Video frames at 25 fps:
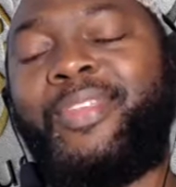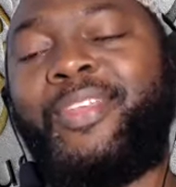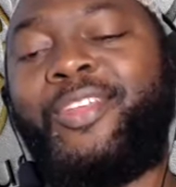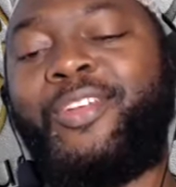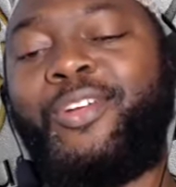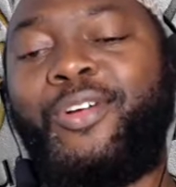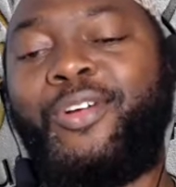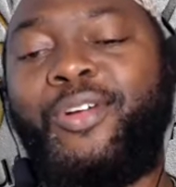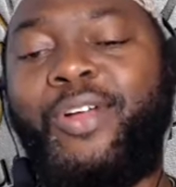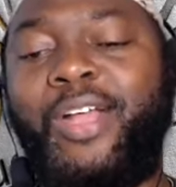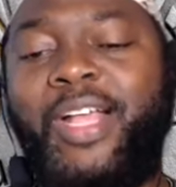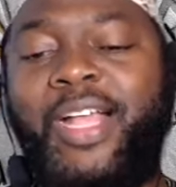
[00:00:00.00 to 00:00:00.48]
You
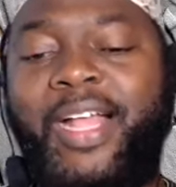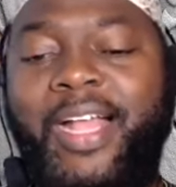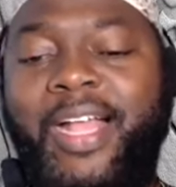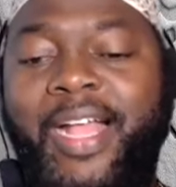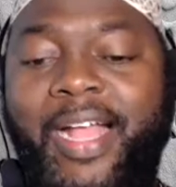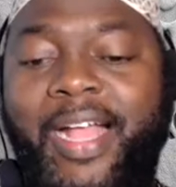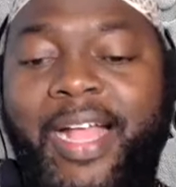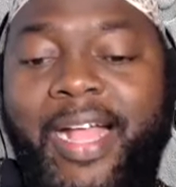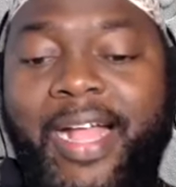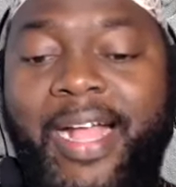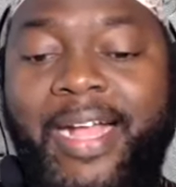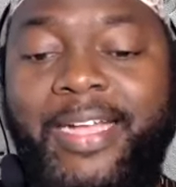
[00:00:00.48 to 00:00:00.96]
know,
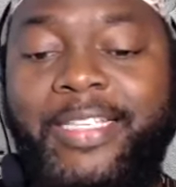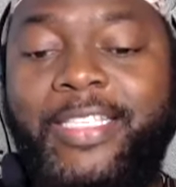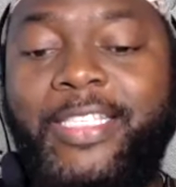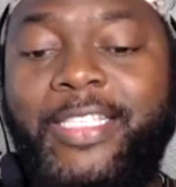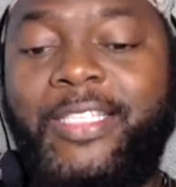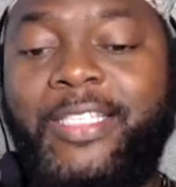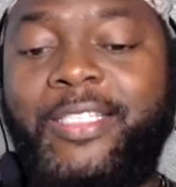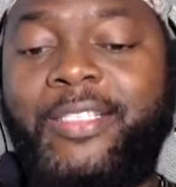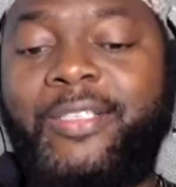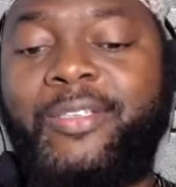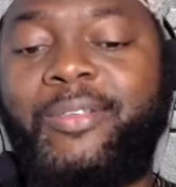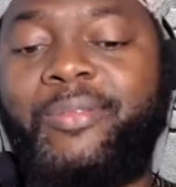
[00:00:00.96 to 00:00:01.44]

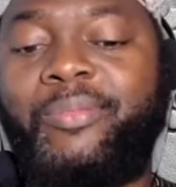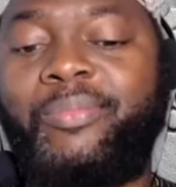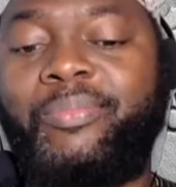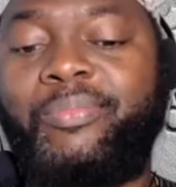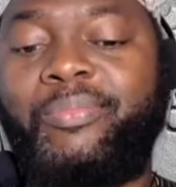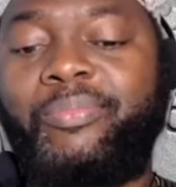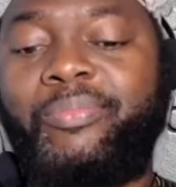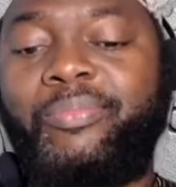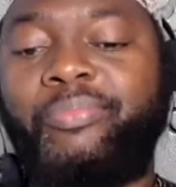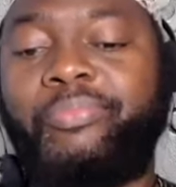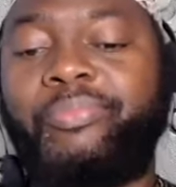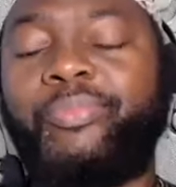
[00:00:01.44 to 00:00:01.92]
as
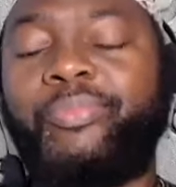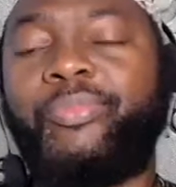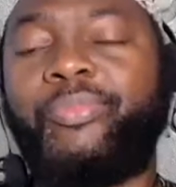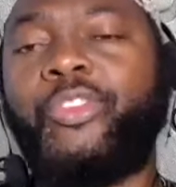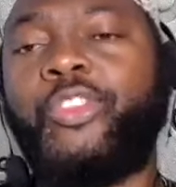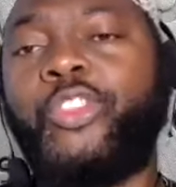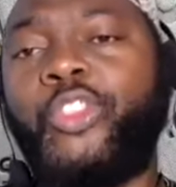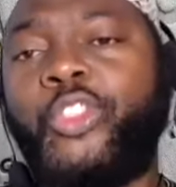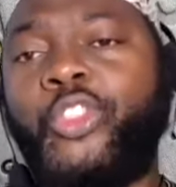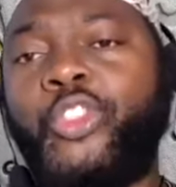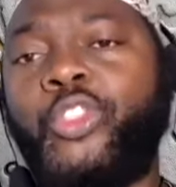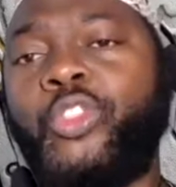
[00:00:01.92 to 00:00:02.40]

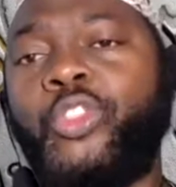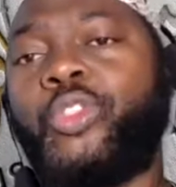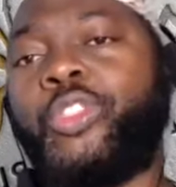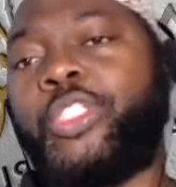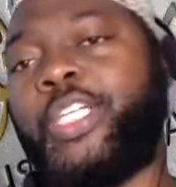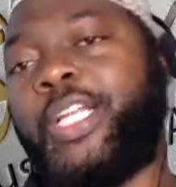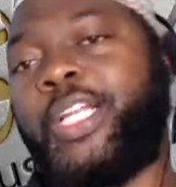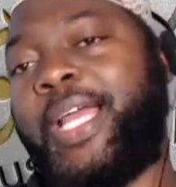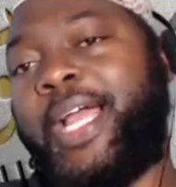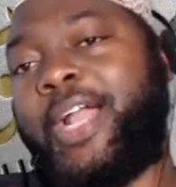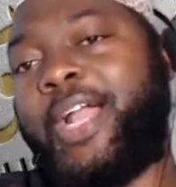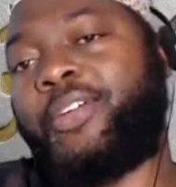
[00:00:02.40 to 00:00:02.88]
you
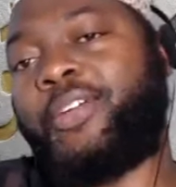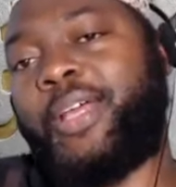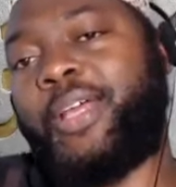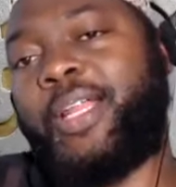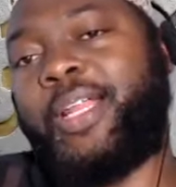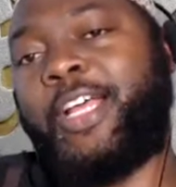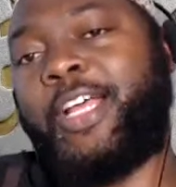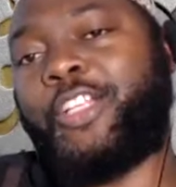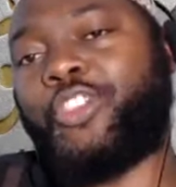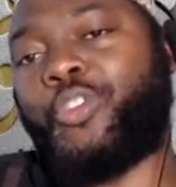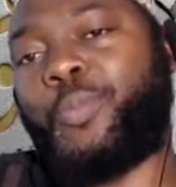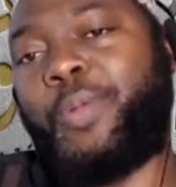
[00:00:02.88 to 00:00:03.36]
rely on
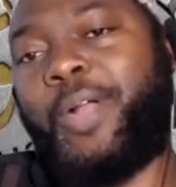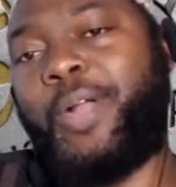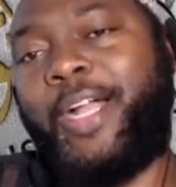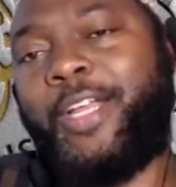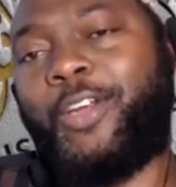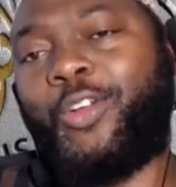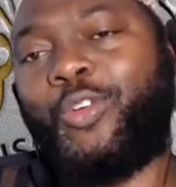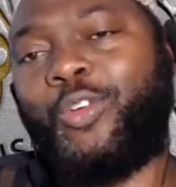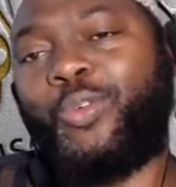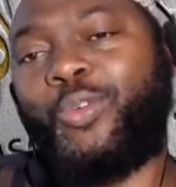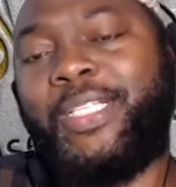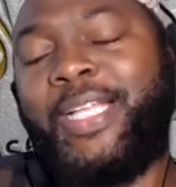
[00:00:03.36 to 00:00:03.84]
Allah
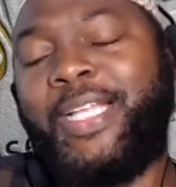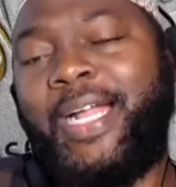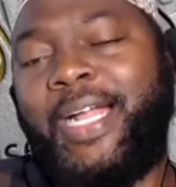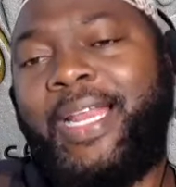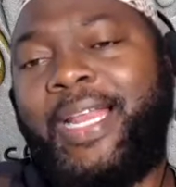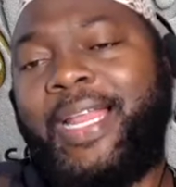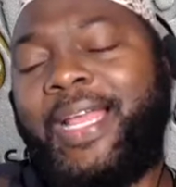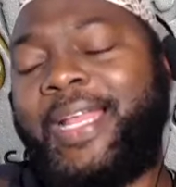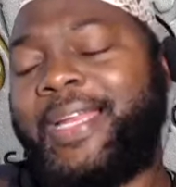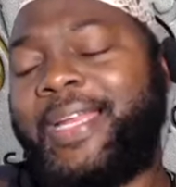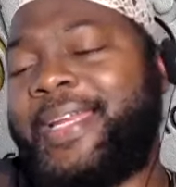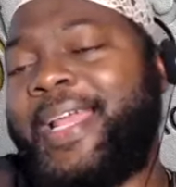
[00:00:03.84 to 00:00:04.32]
subhanahu wa
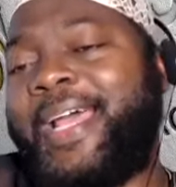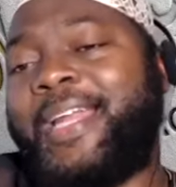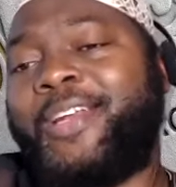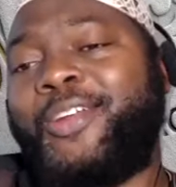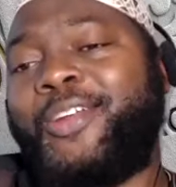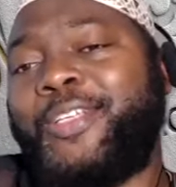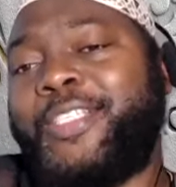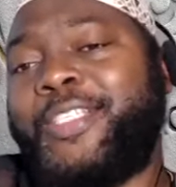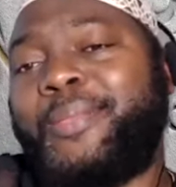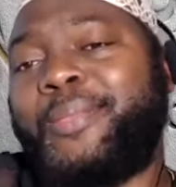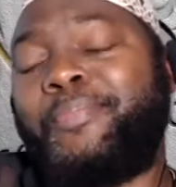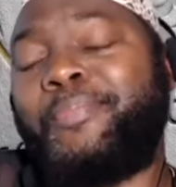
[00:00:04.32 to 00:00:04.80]
ta'ala,
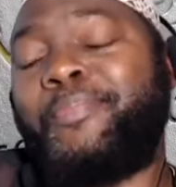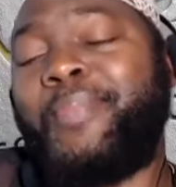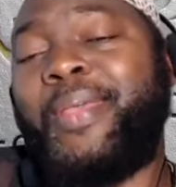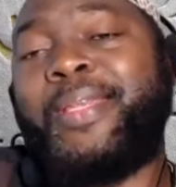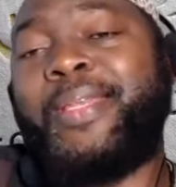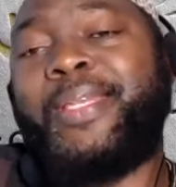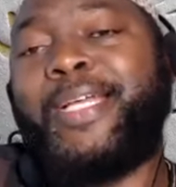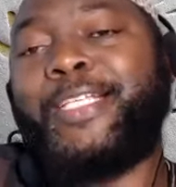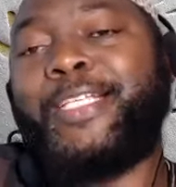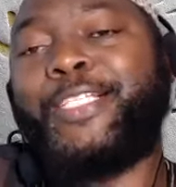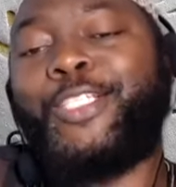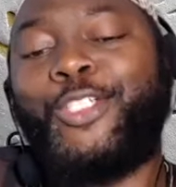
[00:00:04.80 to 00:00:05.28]
that doesn't
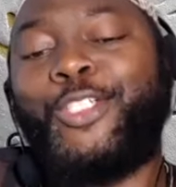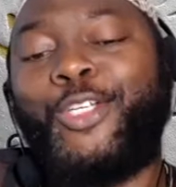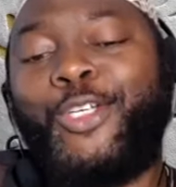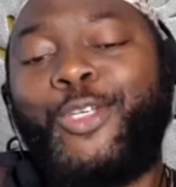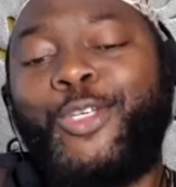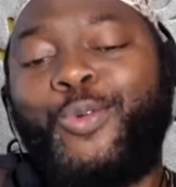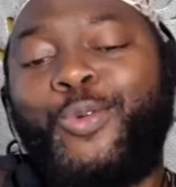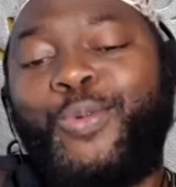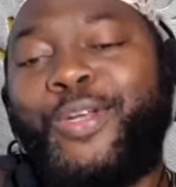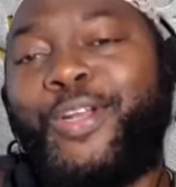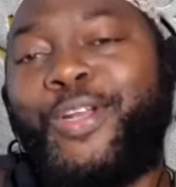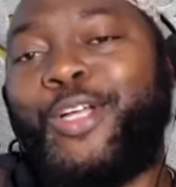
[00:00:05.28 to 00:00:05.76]
mean that, you know,
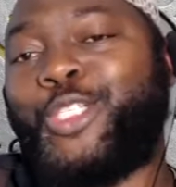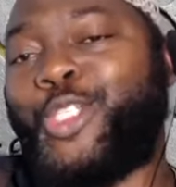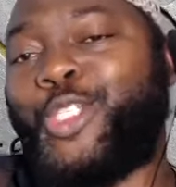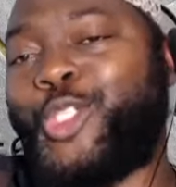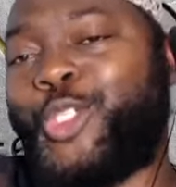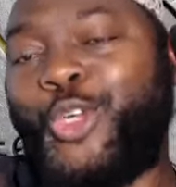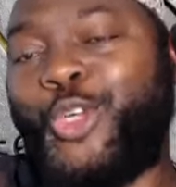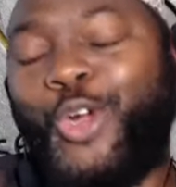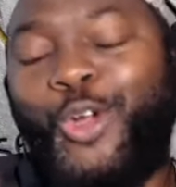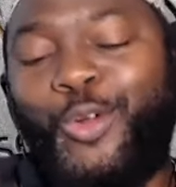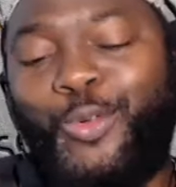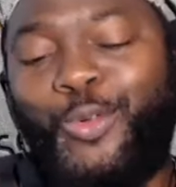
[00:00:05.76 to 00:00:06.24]
you will not
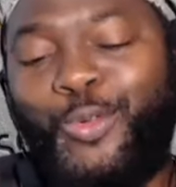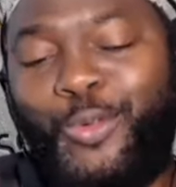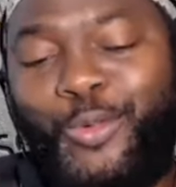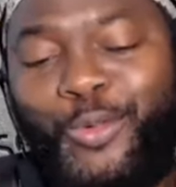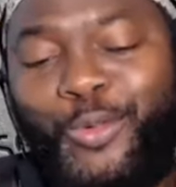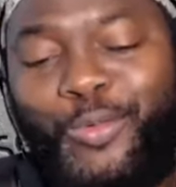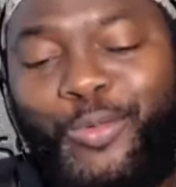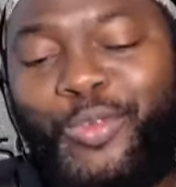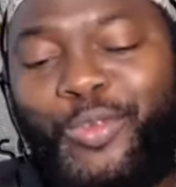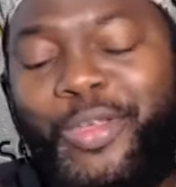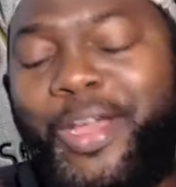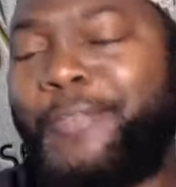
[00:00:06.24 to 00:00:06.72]

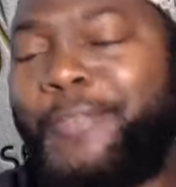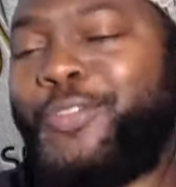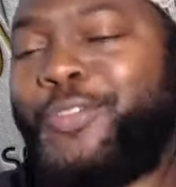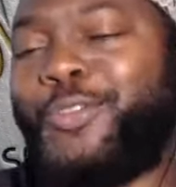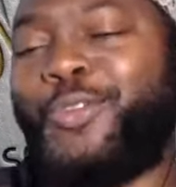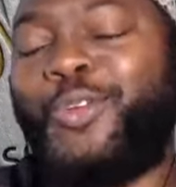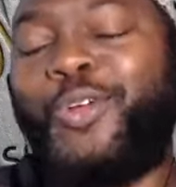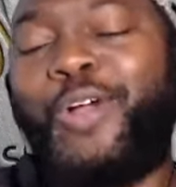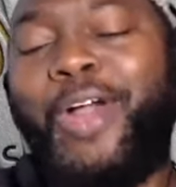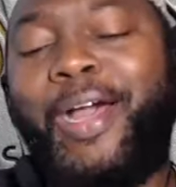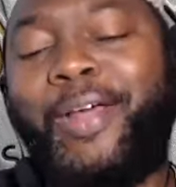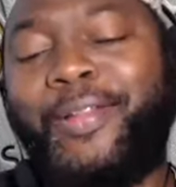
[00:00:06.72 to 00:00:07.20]
struggle. You have
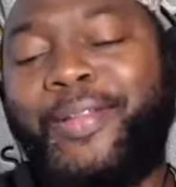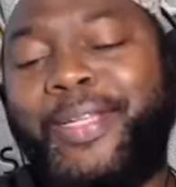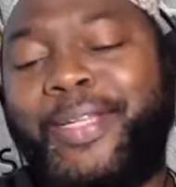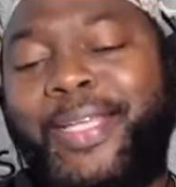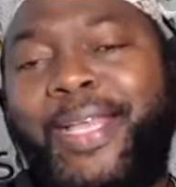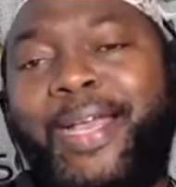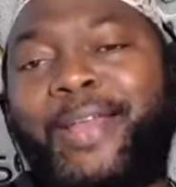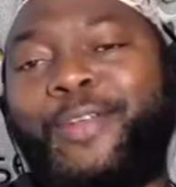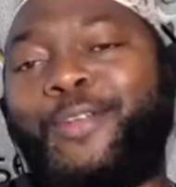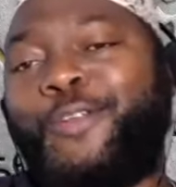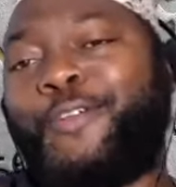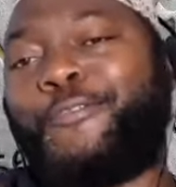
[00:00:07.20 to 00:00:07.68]
to go out
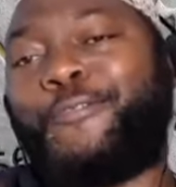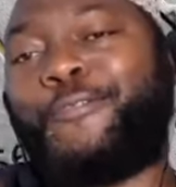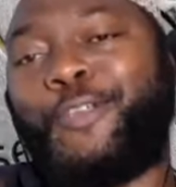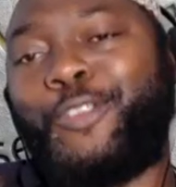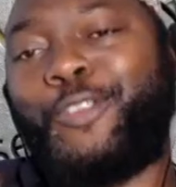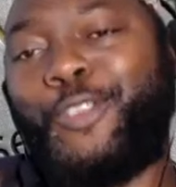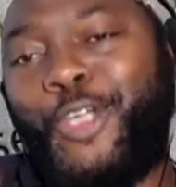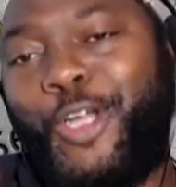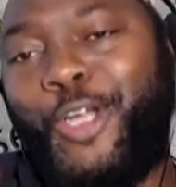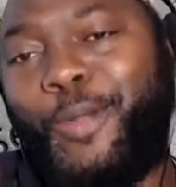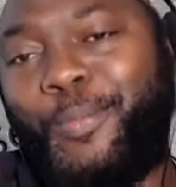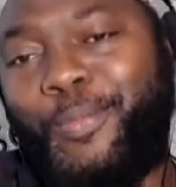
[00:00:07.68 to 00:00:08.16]
there and look for
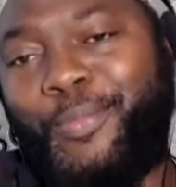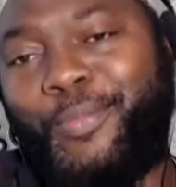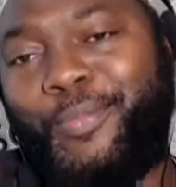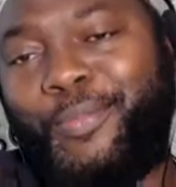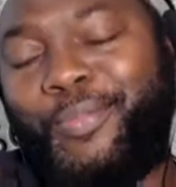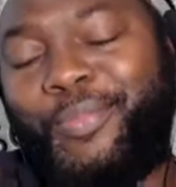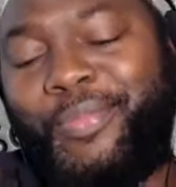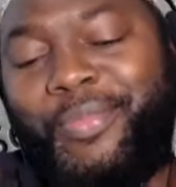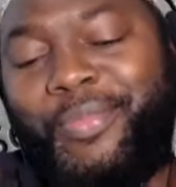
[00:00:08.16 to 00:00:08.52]
a job.